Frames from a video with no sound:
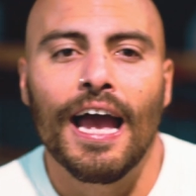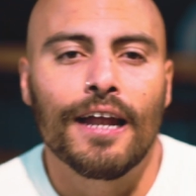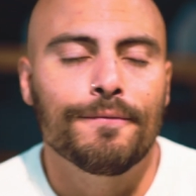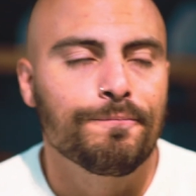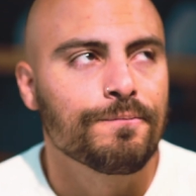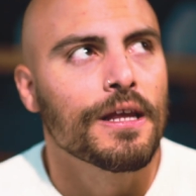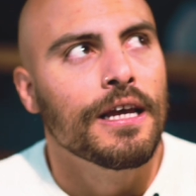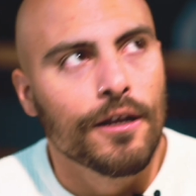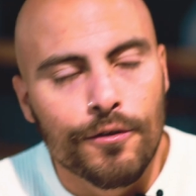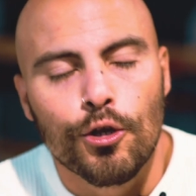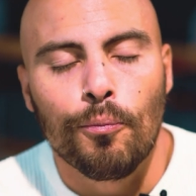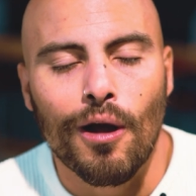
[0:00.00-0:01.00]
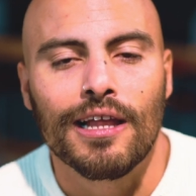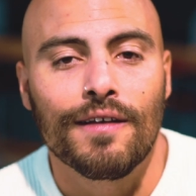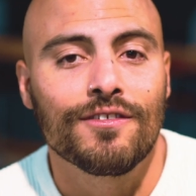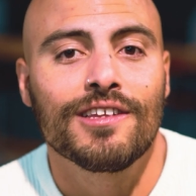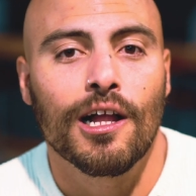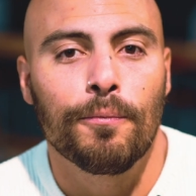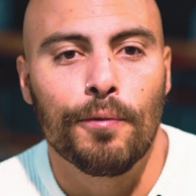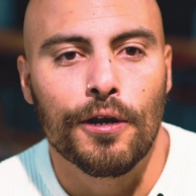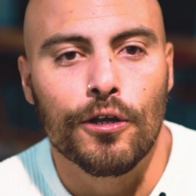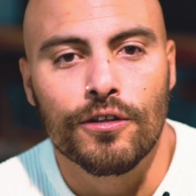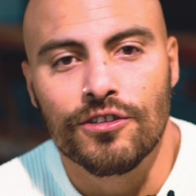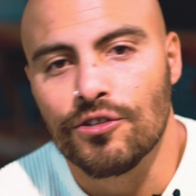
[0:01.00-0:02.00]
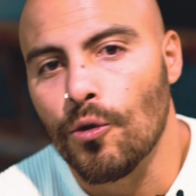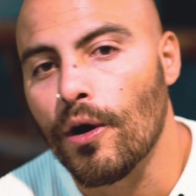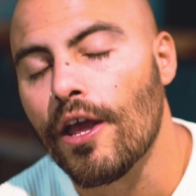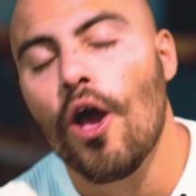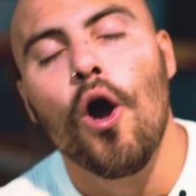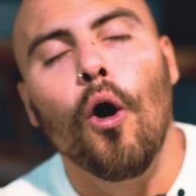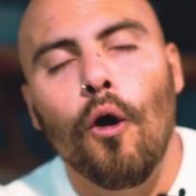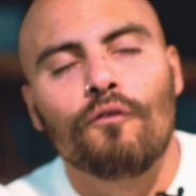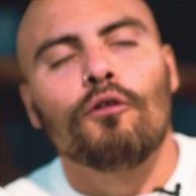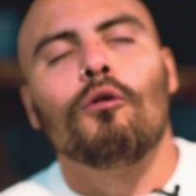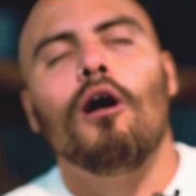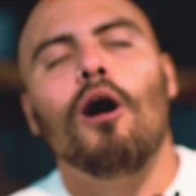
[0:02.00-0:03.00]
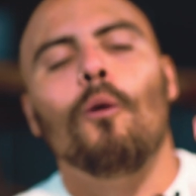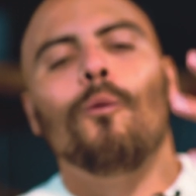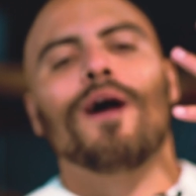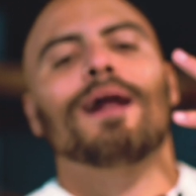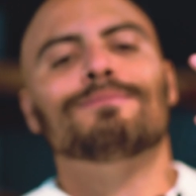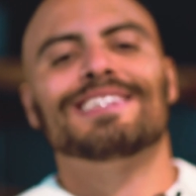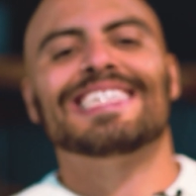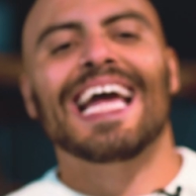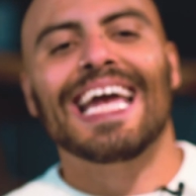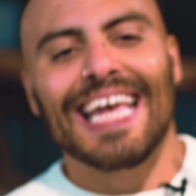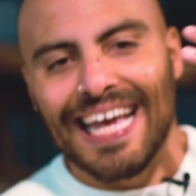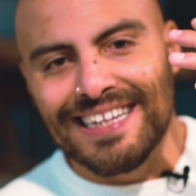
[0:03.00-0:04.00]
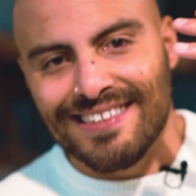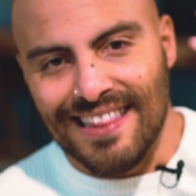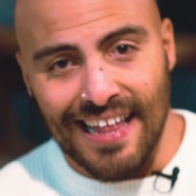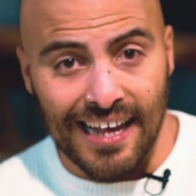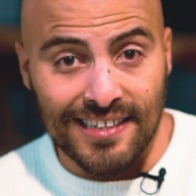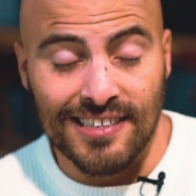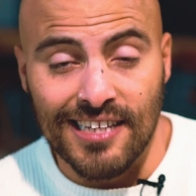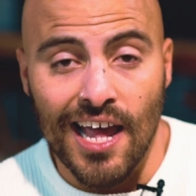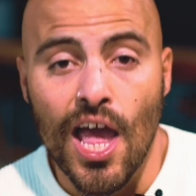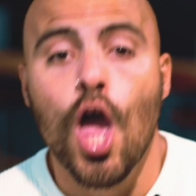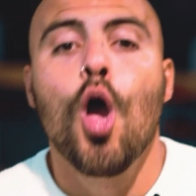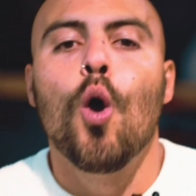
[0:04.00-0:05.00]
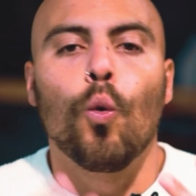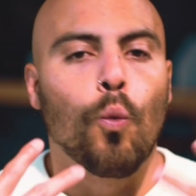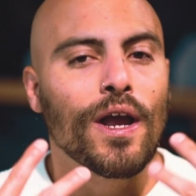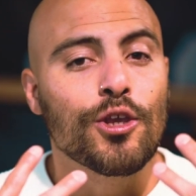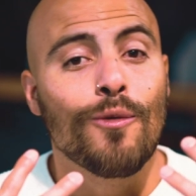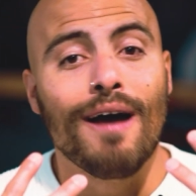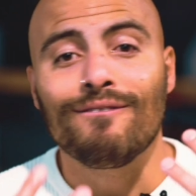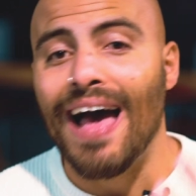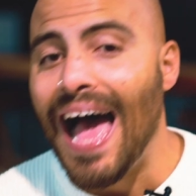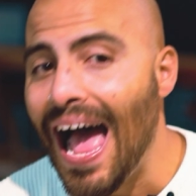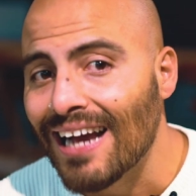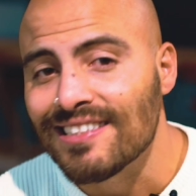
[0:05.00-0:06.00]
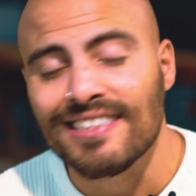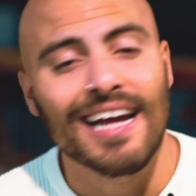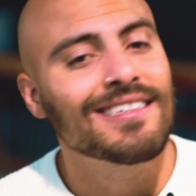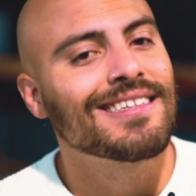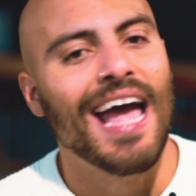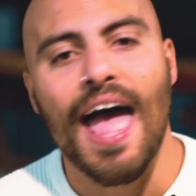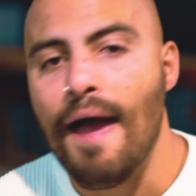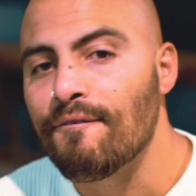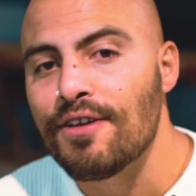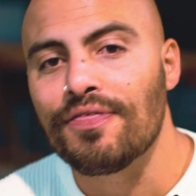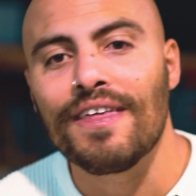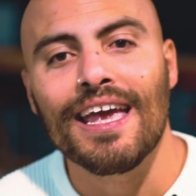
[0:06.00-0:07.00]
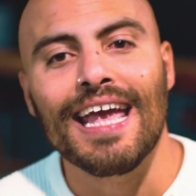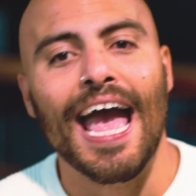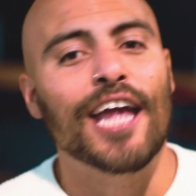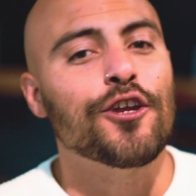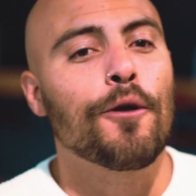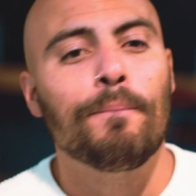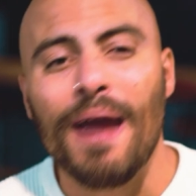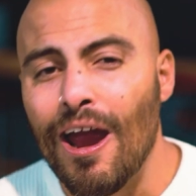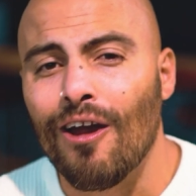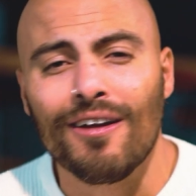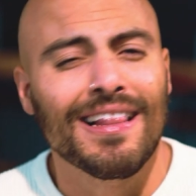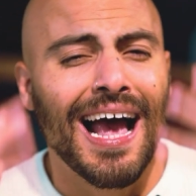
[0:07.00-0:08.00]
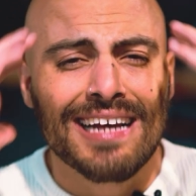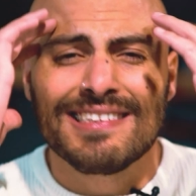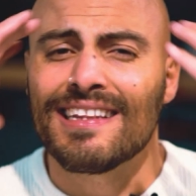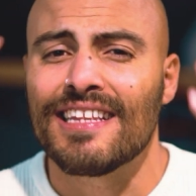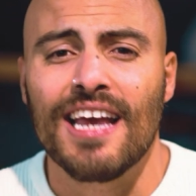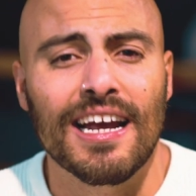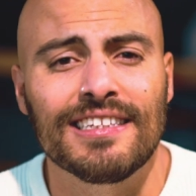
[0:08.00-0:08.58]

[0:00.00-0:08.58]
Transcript: And you'll probably live to tell a pretty good story. Overall, what I'm saying is this: when you have access to everything and you're paralyzed at the